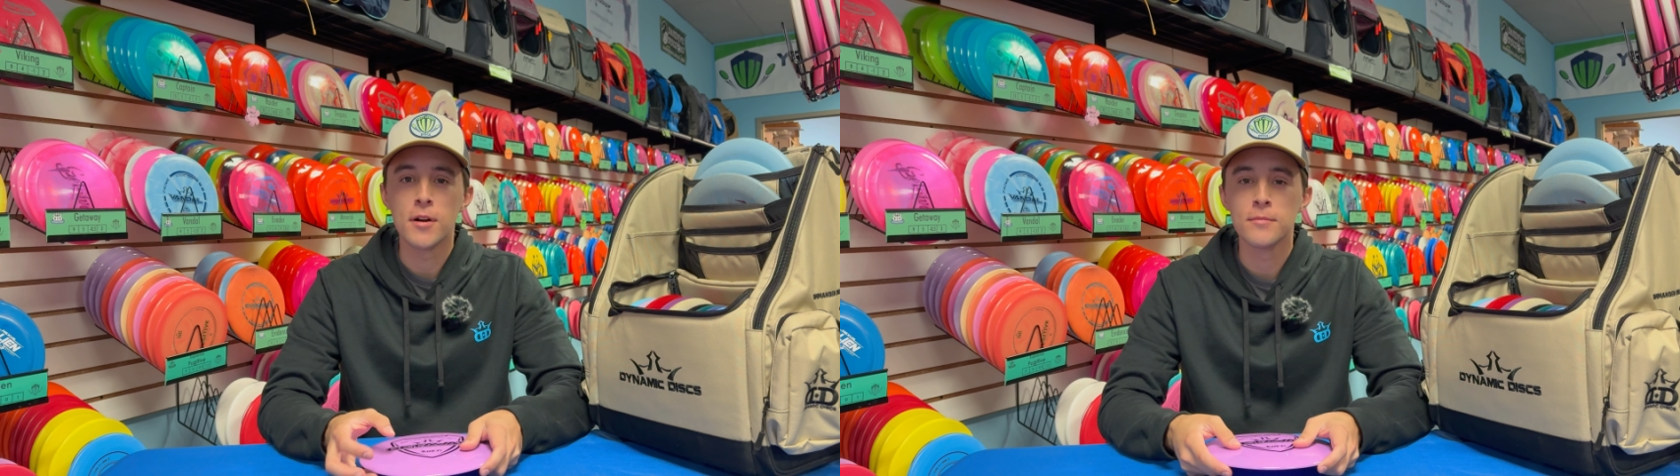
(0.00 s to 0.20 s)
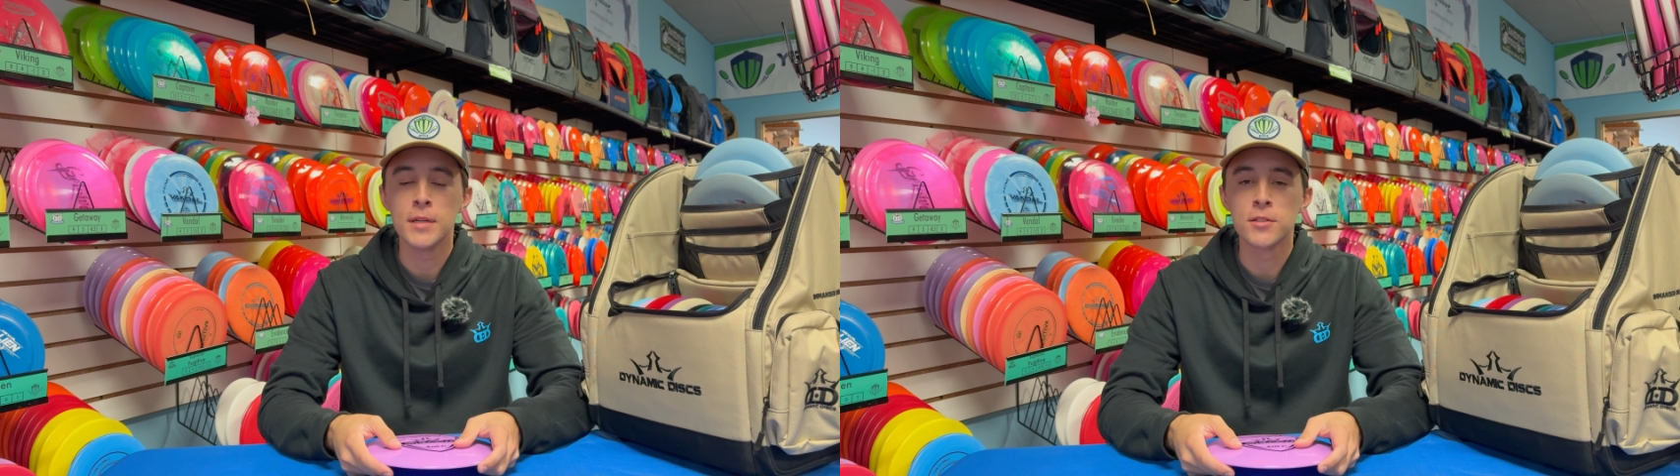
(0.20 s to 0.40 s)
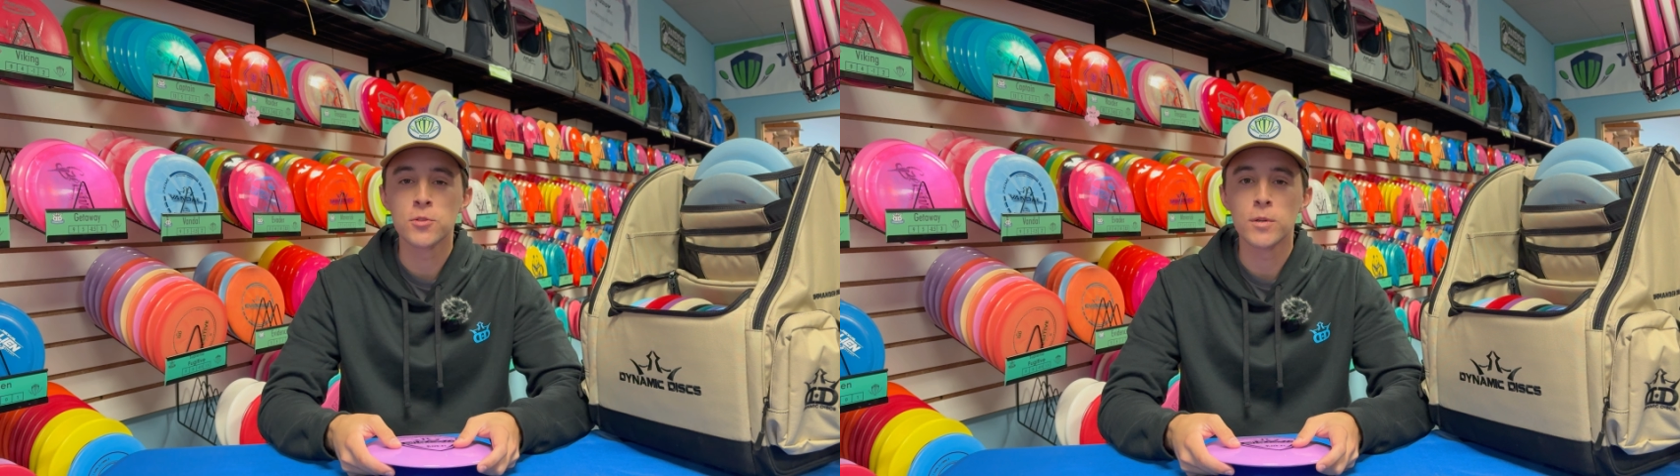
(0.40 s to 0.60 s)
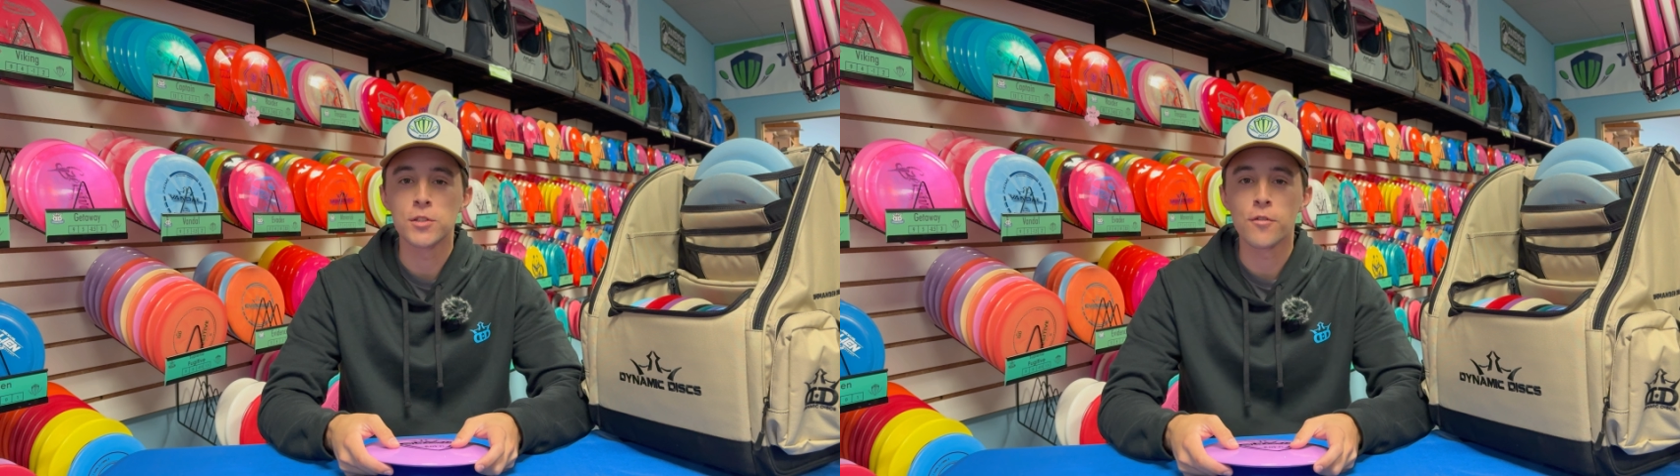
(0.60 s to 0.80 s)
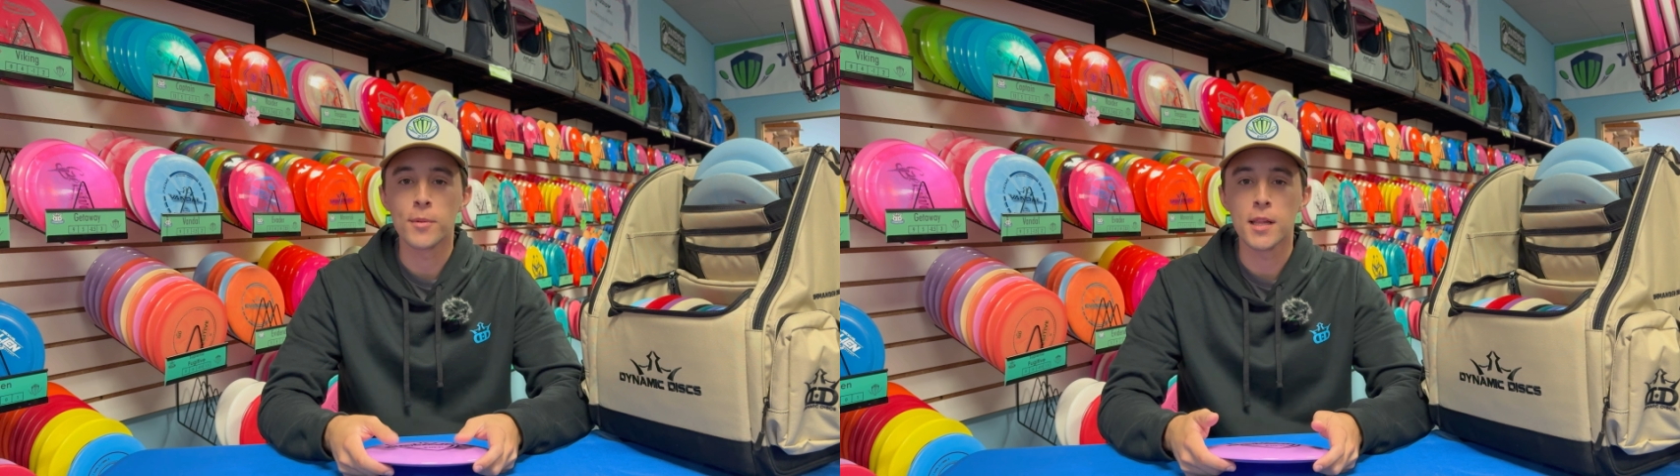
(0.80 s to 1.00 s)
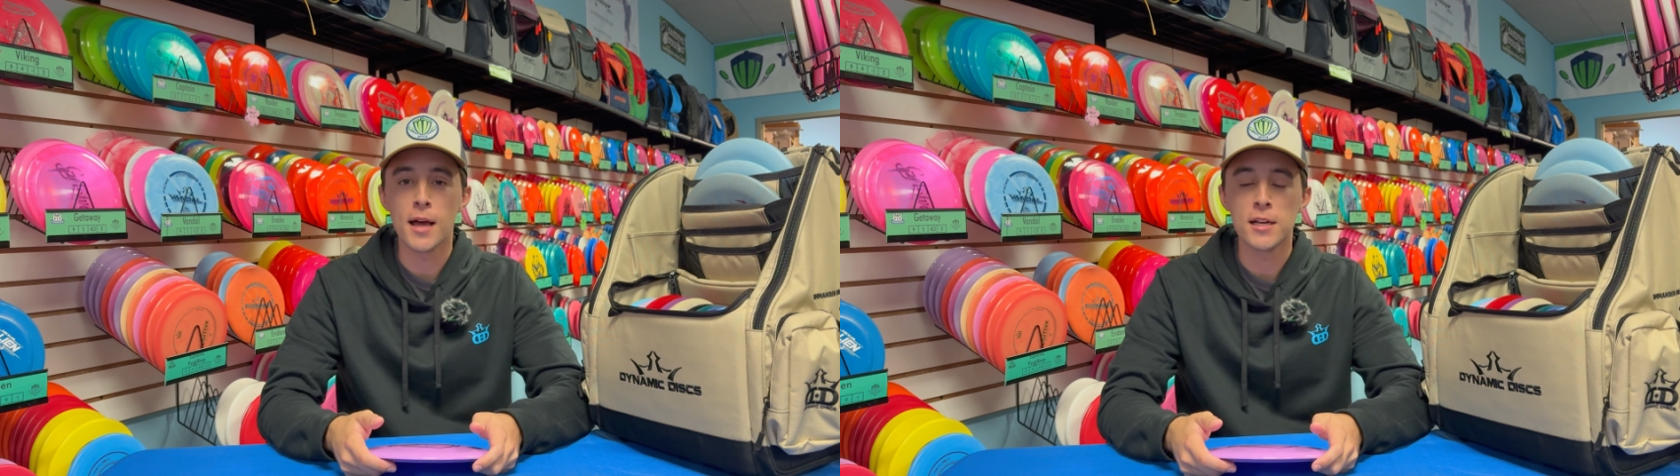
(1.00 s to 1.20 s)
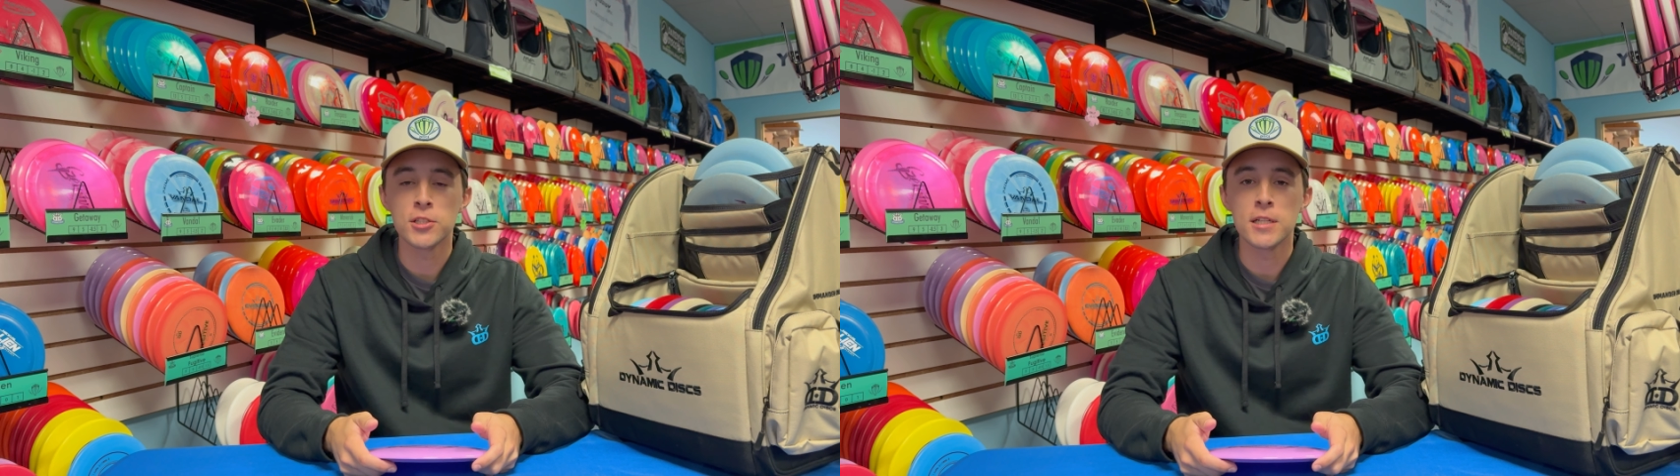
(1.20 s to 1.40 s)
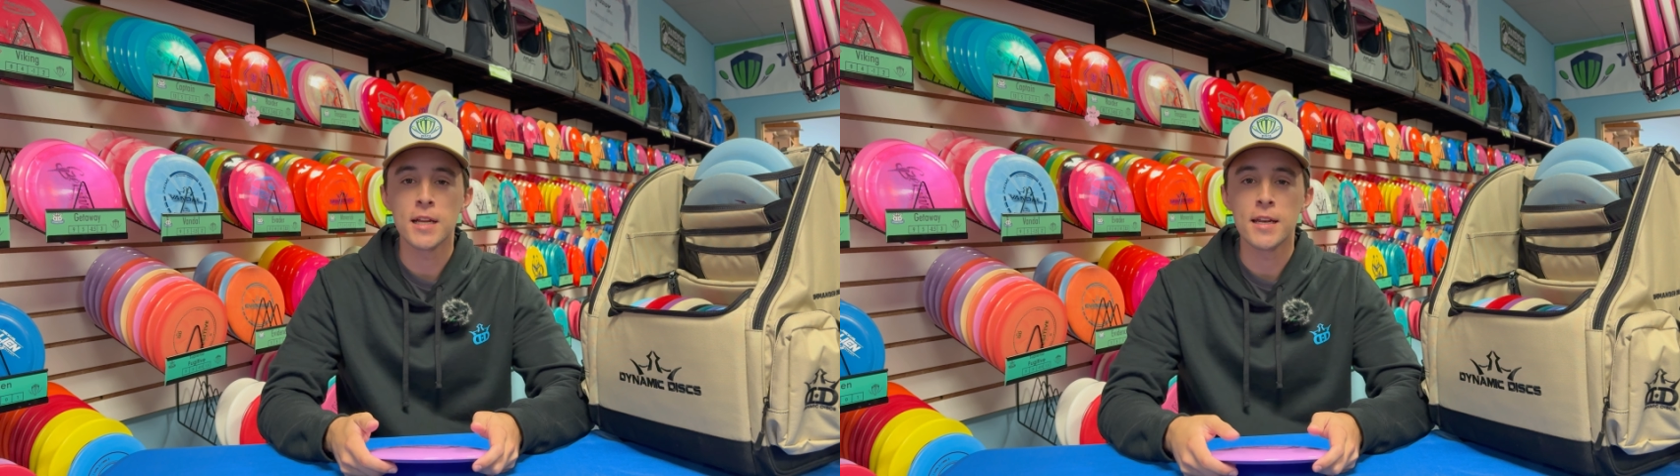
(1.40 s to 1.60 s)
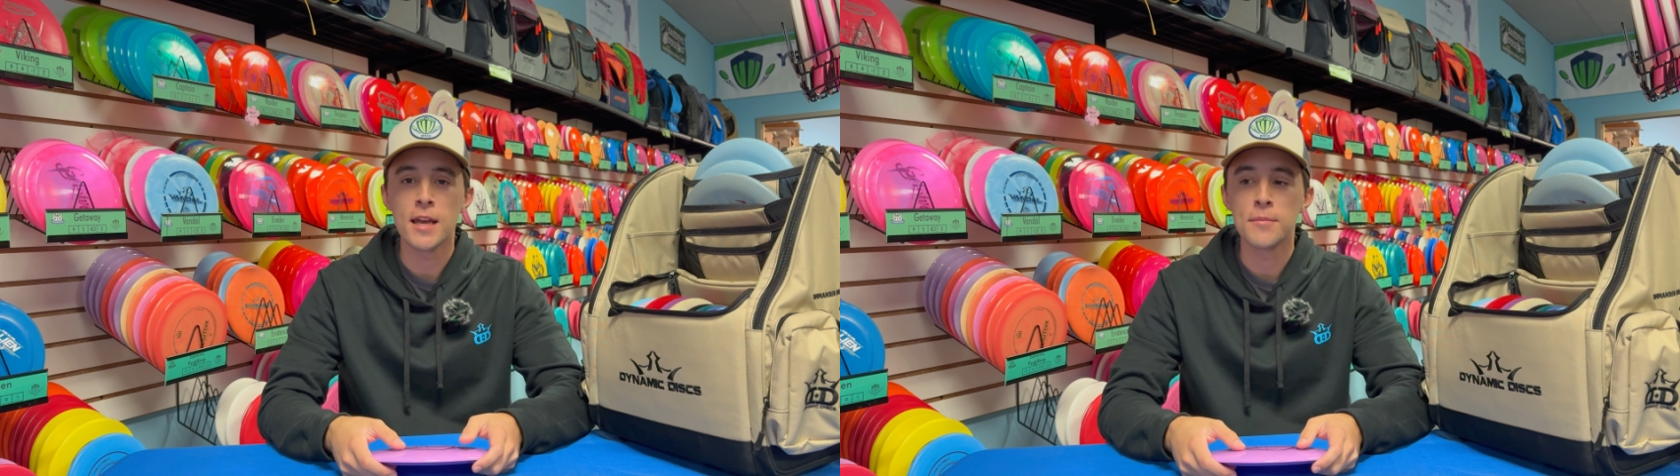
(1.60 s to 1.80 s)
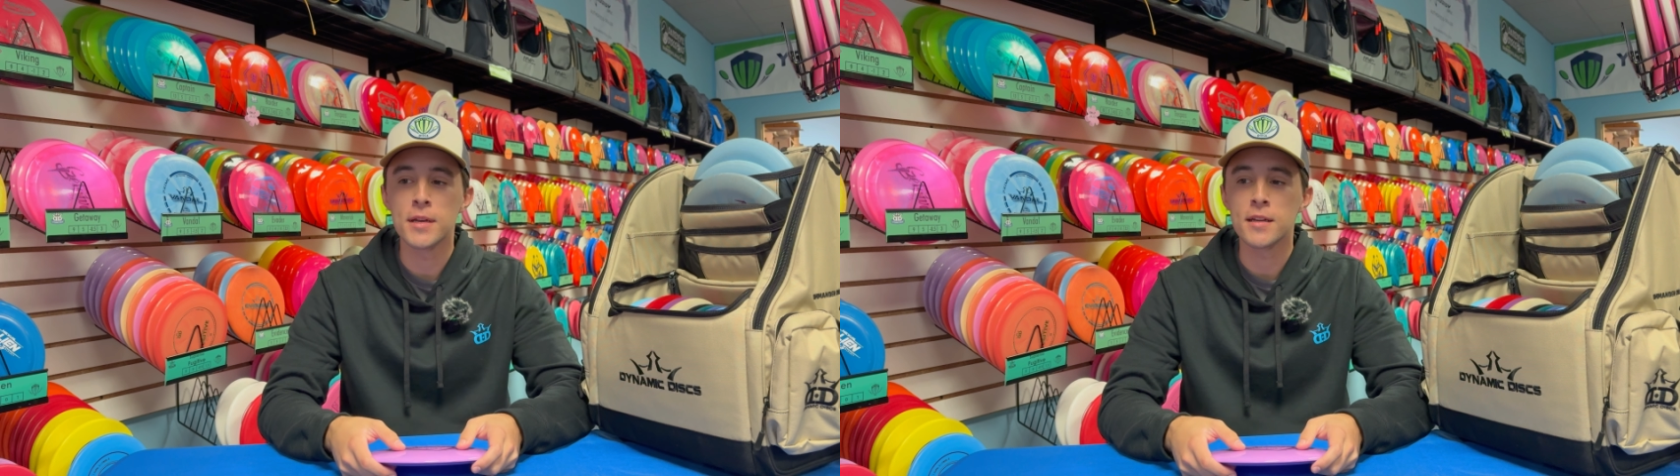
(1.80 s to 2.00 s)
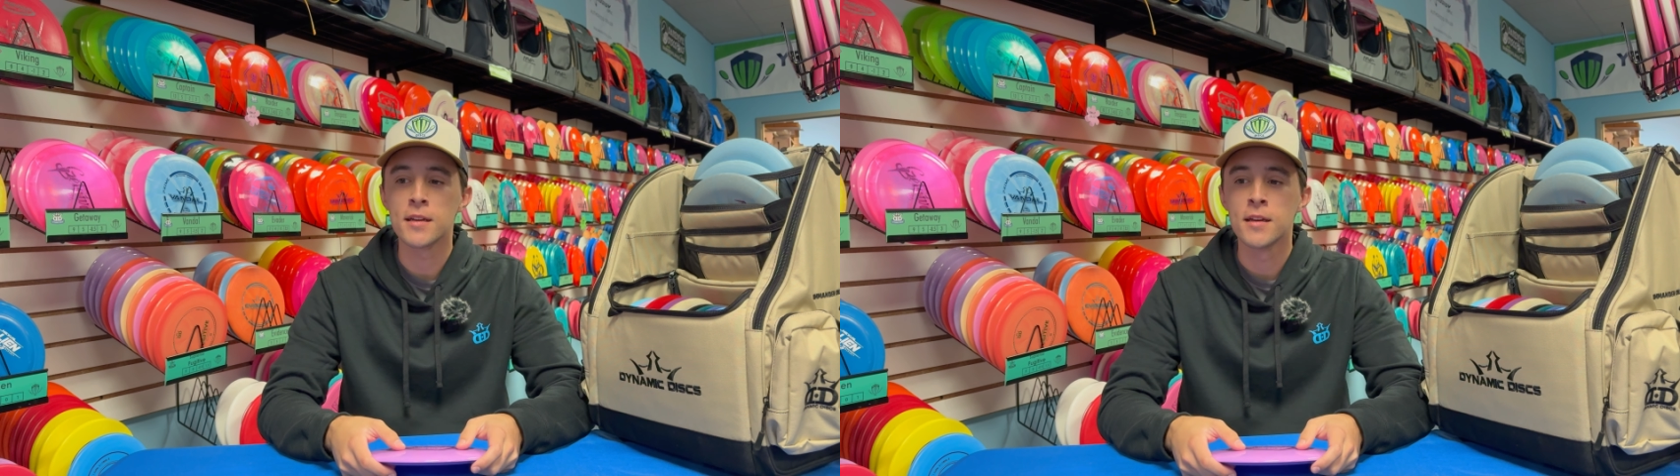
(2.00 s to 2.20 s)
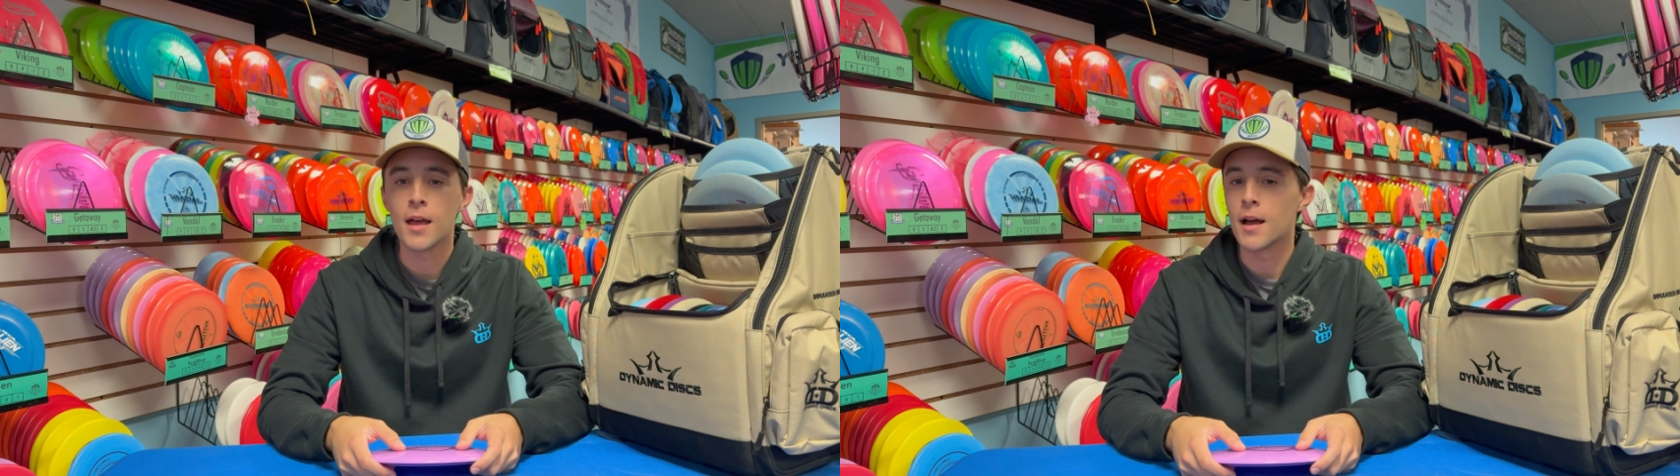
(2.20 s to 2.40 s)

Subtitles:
me to switch from Clash to Dynamic,